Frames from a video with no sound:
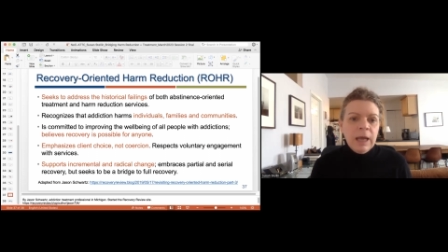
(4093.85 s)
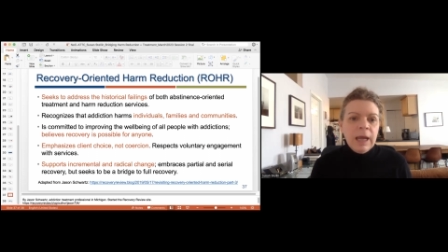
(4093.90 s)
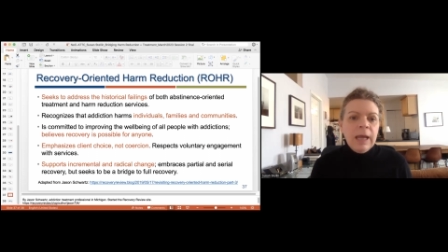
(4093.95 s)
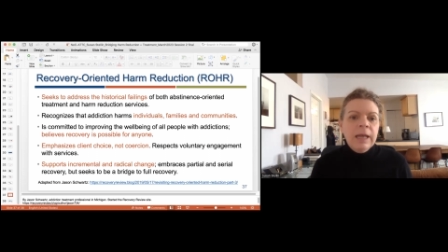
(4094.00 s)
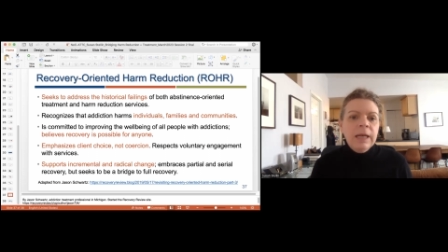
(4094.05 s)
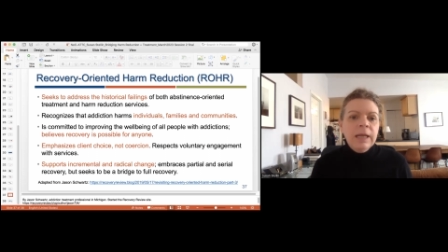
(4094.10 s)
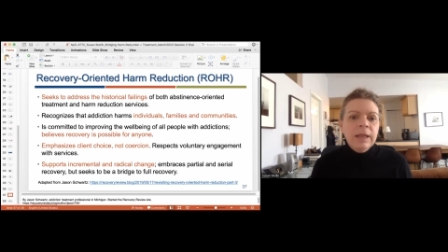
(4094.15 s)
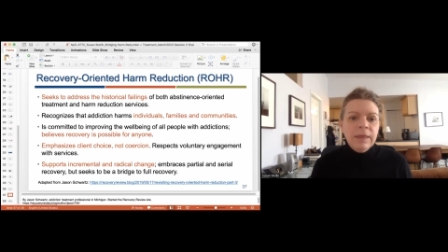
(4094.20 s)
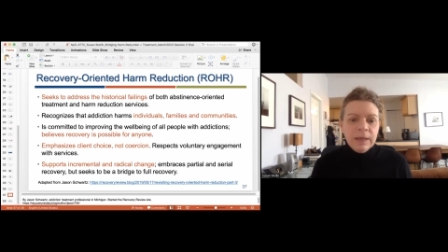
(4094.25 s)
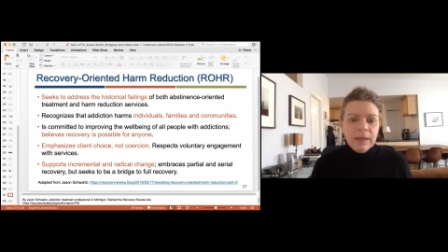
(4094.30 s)

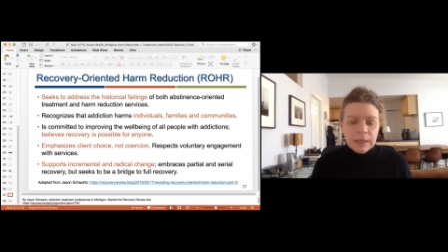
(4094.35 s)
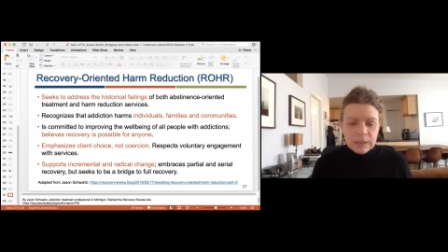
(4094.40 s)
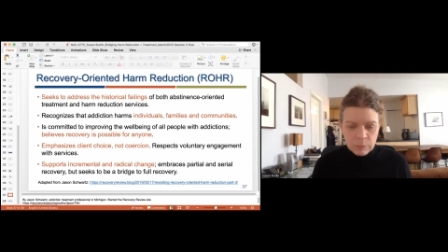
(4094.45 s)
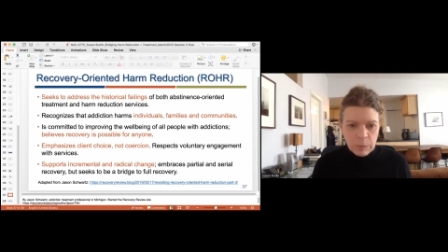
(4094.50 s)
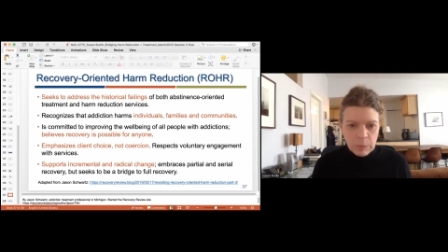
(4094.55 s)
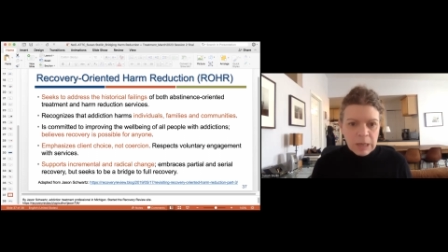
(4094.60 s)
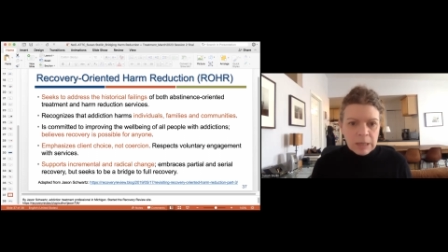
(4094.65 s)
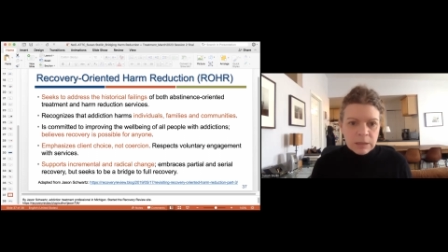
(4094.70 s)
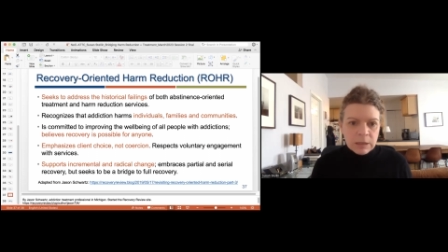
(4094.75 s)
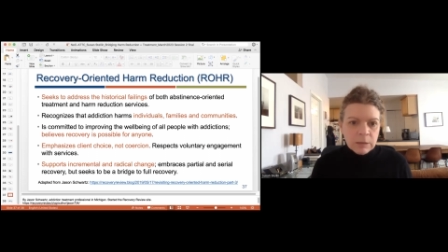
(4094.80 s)
anything is
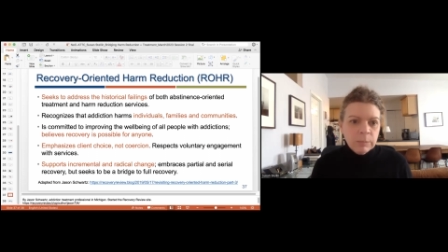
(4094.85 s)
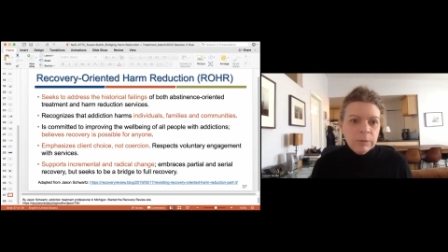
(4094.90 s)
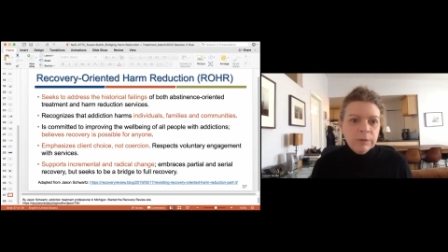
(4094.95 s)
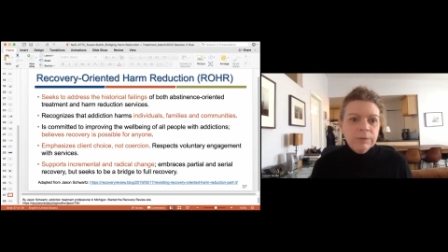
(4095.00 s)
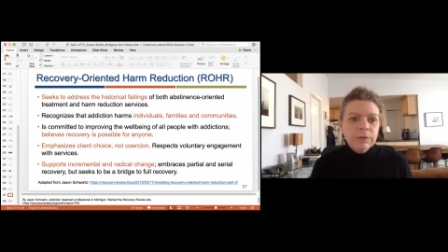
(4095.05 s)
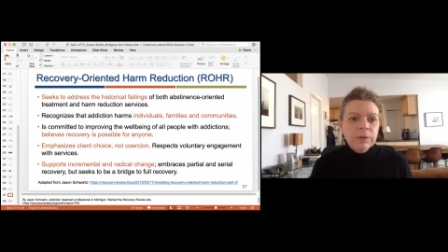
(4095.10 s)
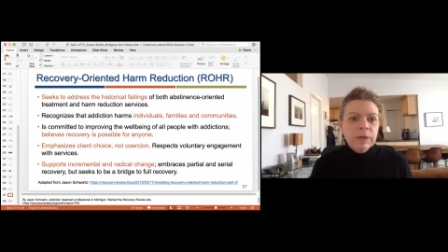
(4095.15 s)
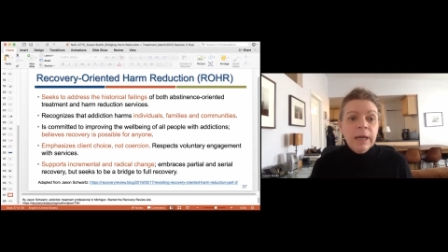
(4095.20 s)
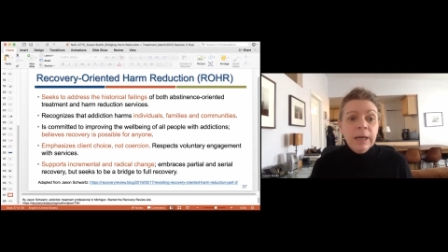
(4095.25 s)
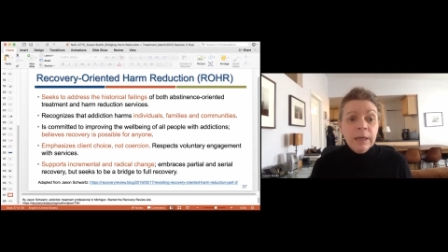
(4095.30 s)
possible
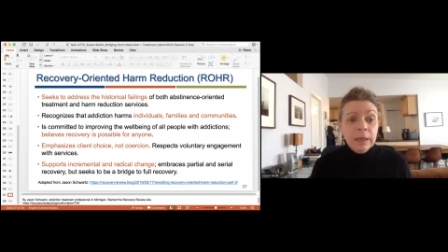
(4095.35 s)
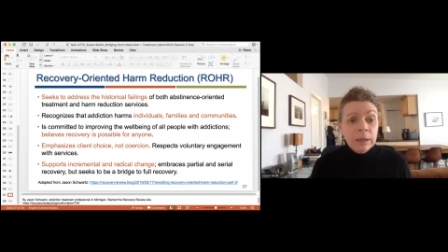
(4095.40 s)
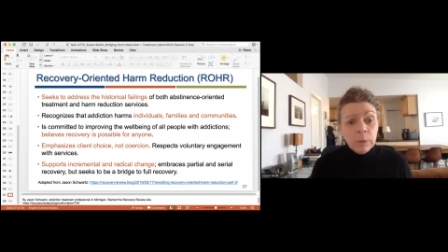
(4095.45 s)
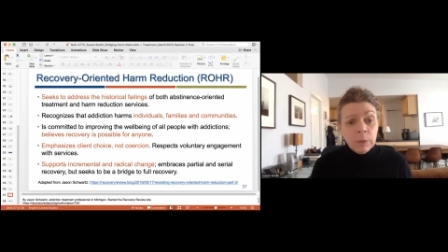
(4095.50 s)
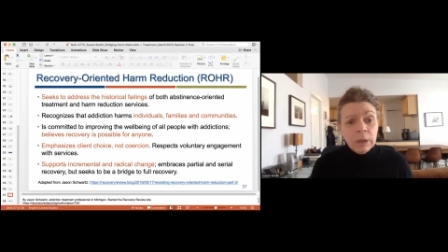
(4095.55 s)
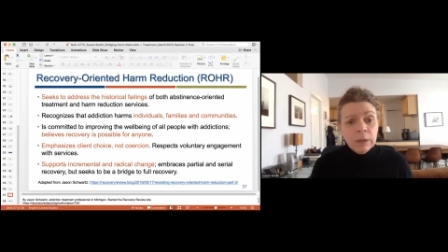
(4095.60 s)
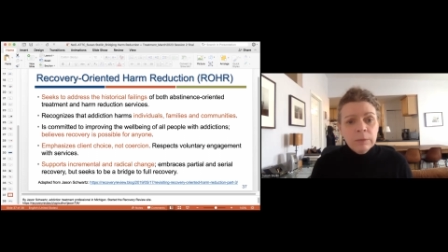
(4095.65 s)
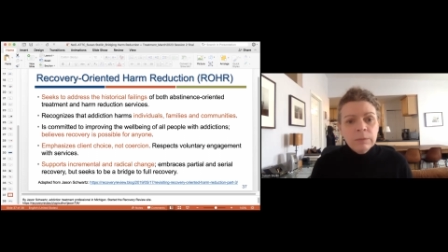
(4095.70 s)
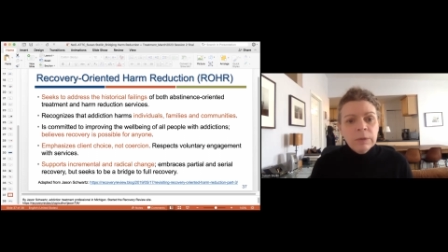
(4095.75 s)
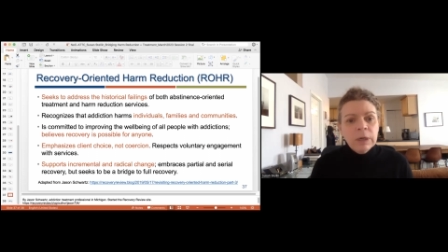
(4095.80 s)
for
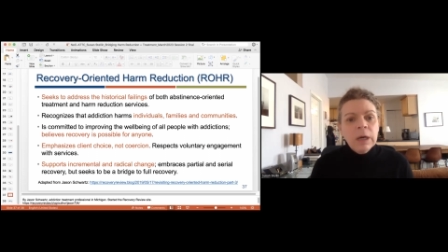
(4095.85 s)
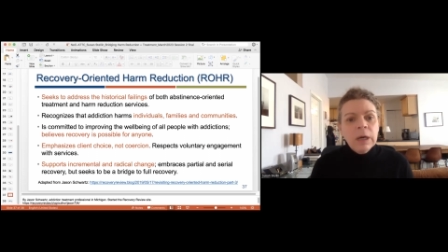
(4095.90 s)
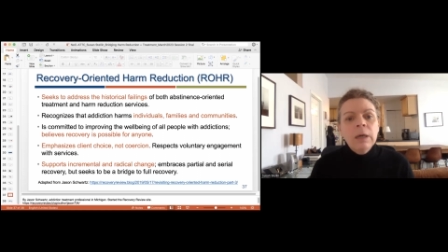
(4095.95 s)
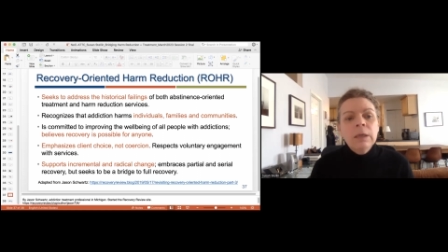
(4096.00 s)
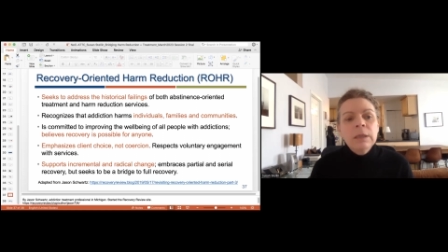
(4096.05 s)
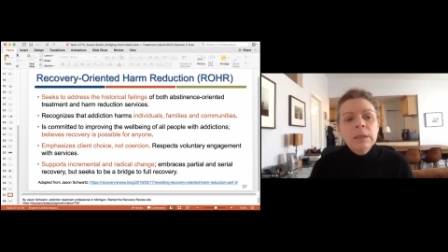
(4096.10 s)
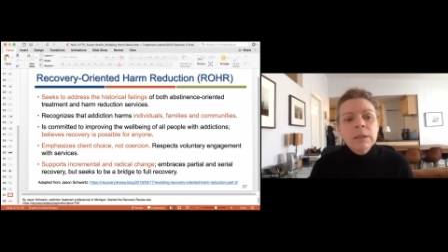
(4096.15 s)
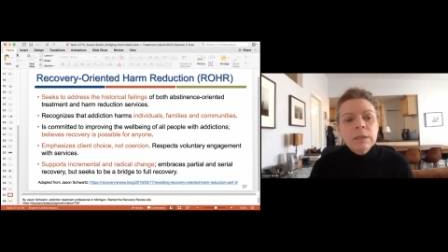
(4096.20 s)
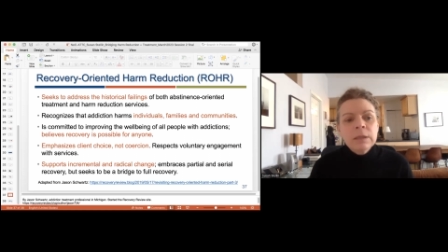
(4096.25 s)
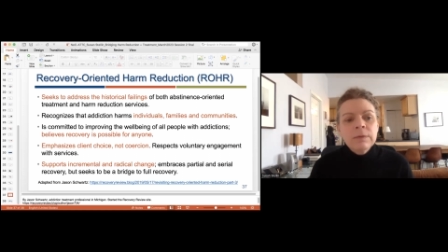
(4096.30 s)
anyone,
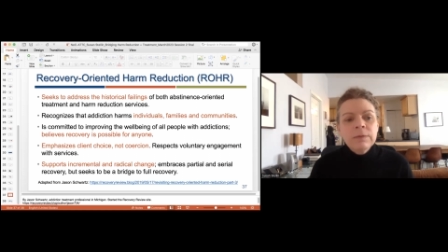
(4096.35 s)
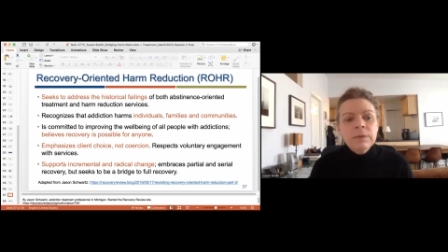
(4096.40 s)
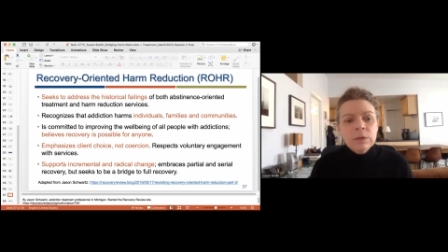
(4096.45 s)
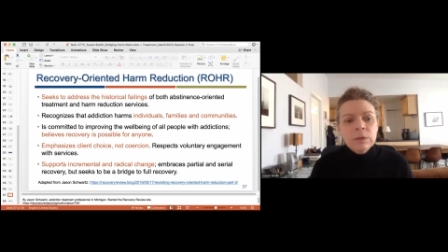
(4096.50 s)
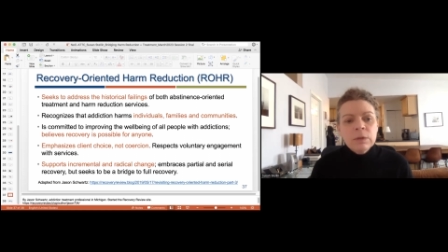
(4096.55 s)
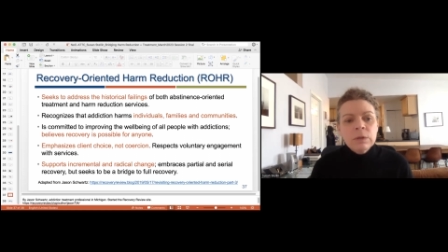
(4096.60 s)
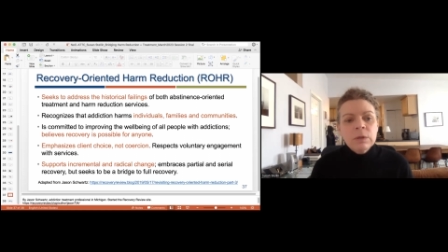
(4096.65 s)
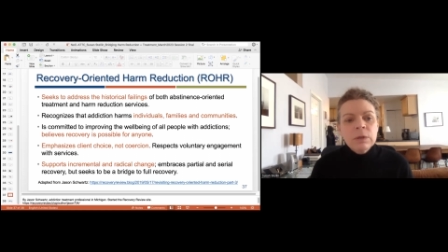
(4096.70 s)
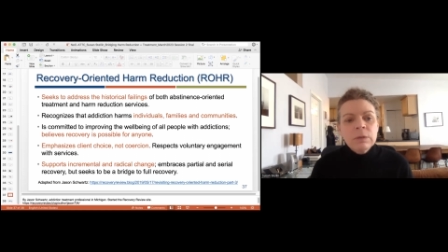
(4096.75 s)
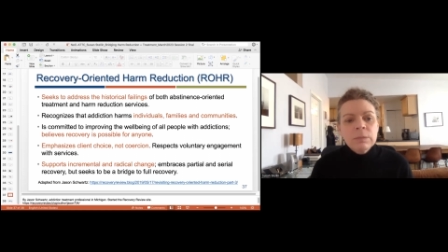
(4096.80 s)
regardless of their
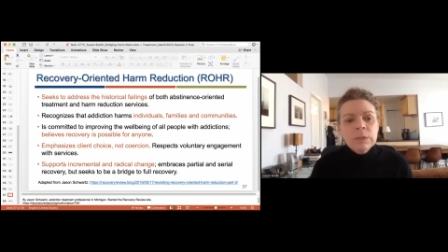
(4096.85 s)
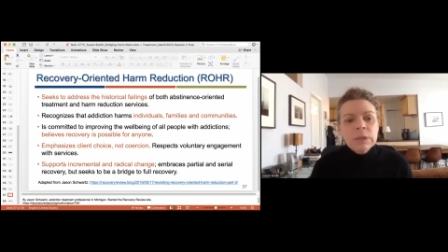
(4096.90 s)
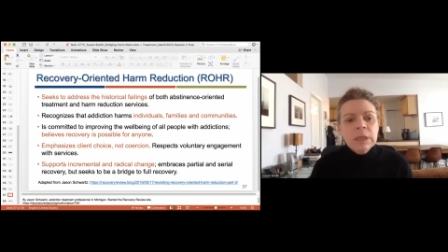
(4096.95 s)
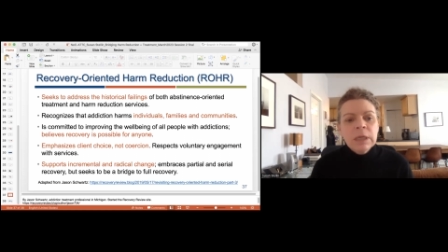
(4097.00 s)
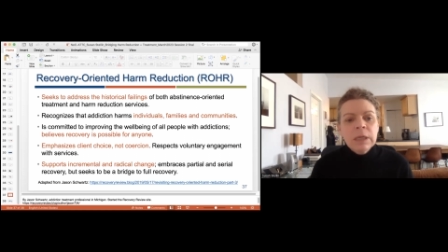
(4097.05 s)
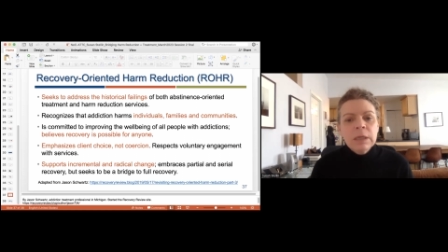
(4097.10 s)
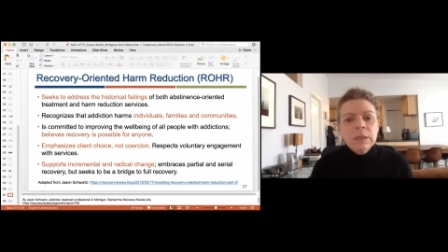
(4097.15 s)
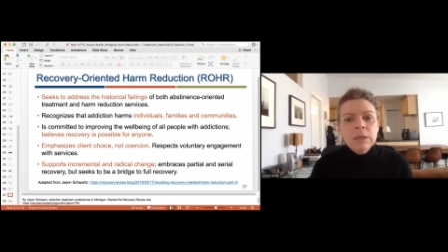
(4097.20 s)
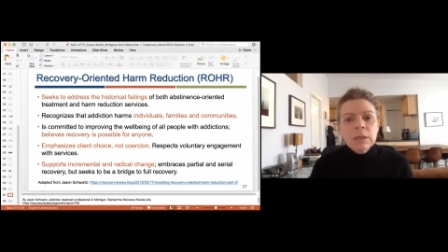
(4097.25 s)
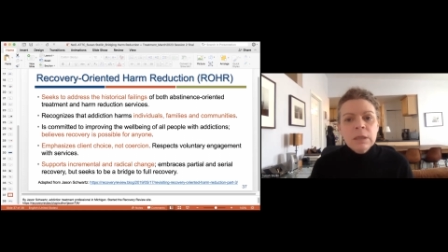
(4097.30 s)

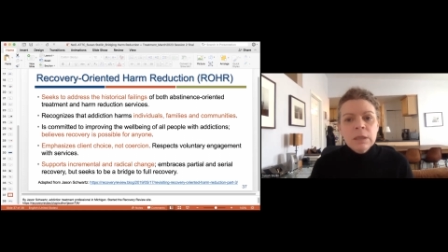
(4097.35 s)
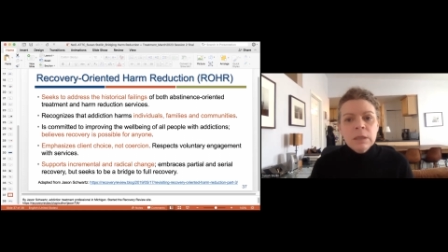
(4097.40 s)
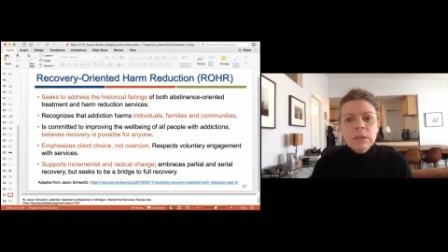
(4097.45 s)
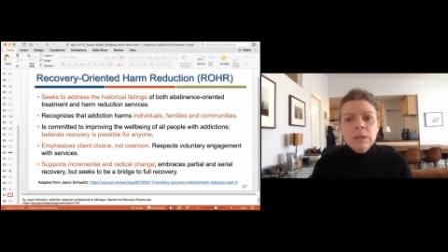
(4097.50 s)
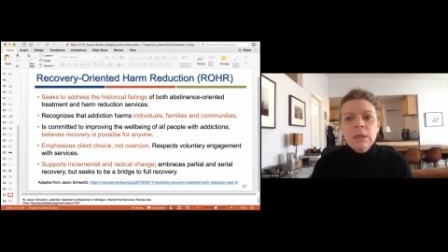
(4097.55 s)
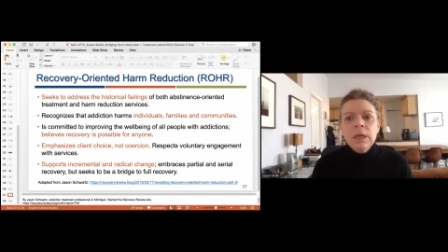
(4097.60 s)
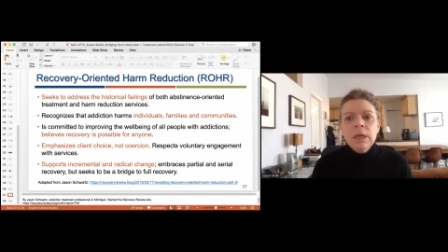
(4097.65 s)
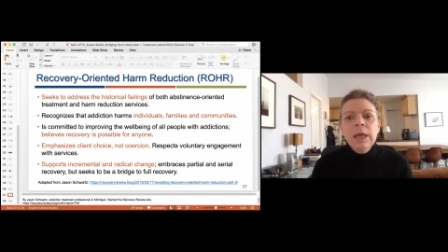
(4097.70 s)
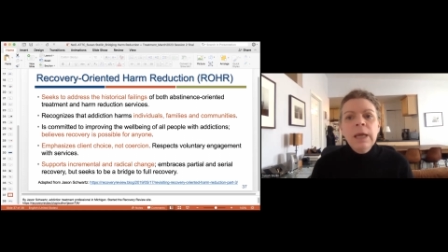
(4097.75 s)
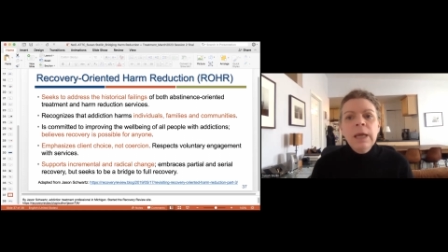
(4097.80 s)

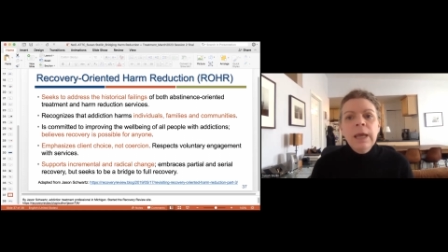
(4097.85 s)
circumstances.